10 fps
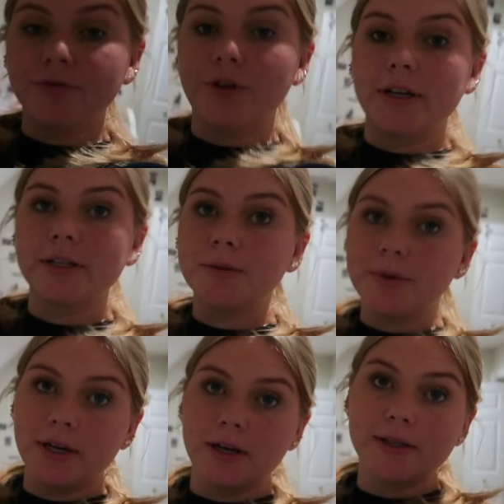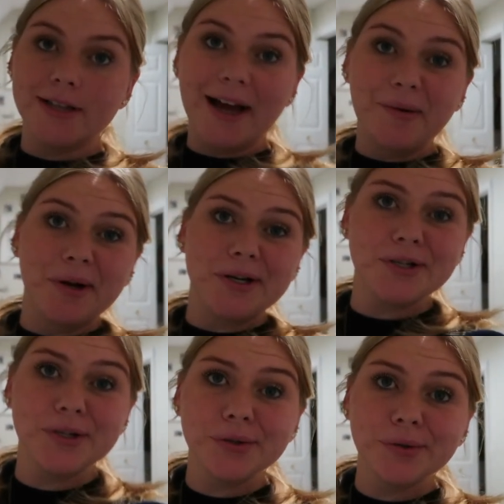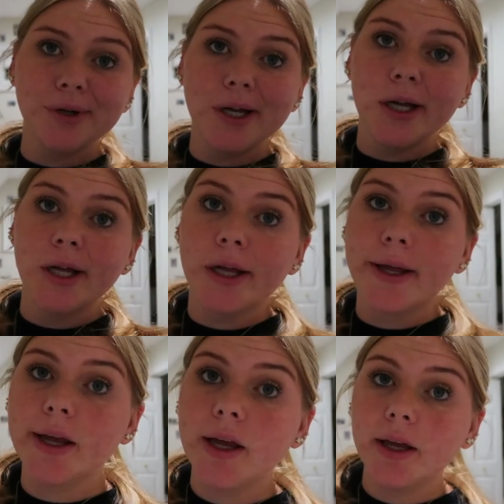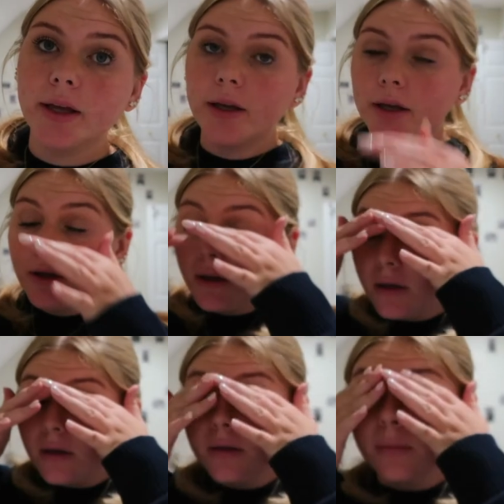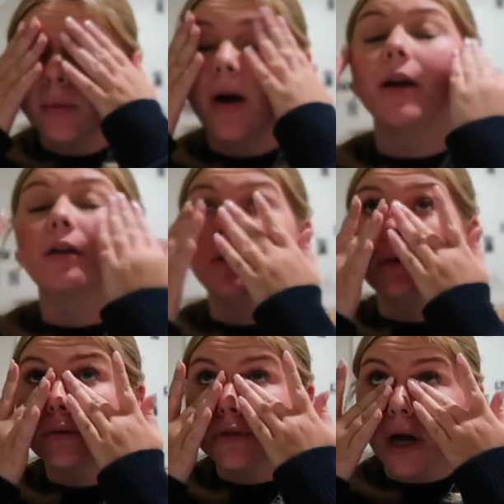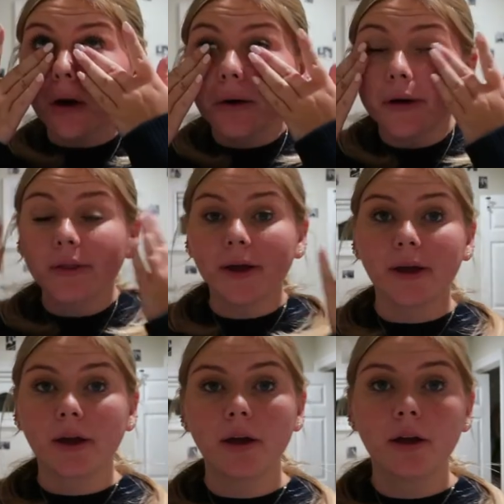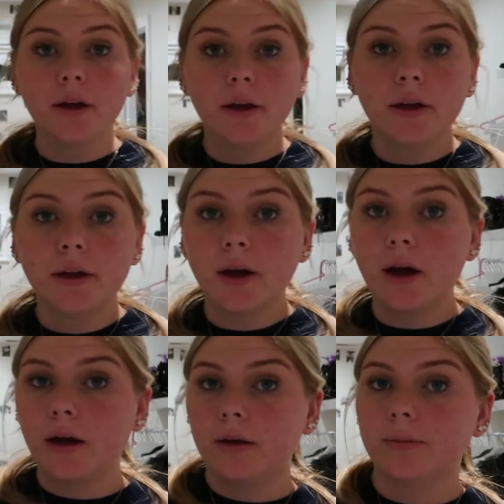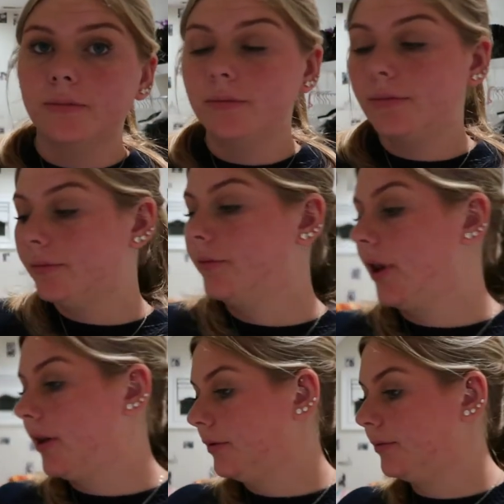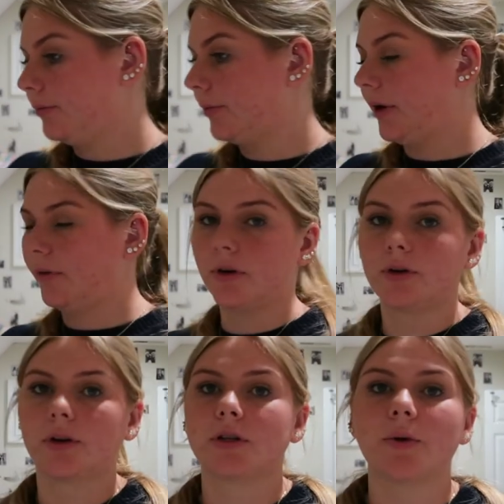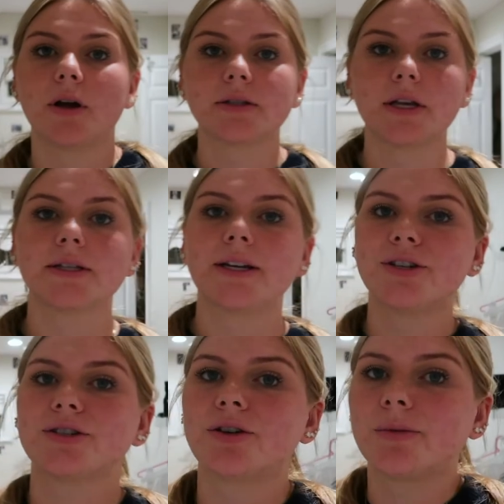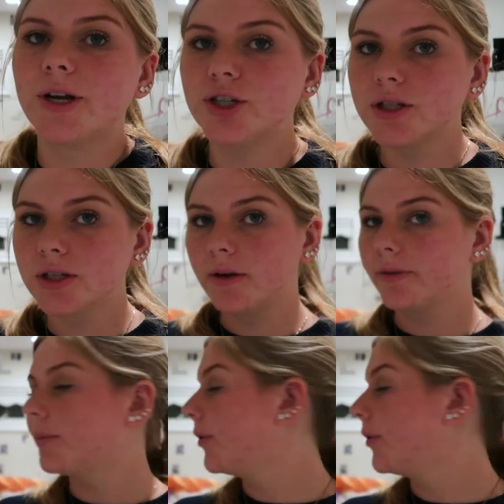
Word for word: dressed because I went to a bridal shower thing. Um, well, whatever, during this process. And I just took my jeans off and I'm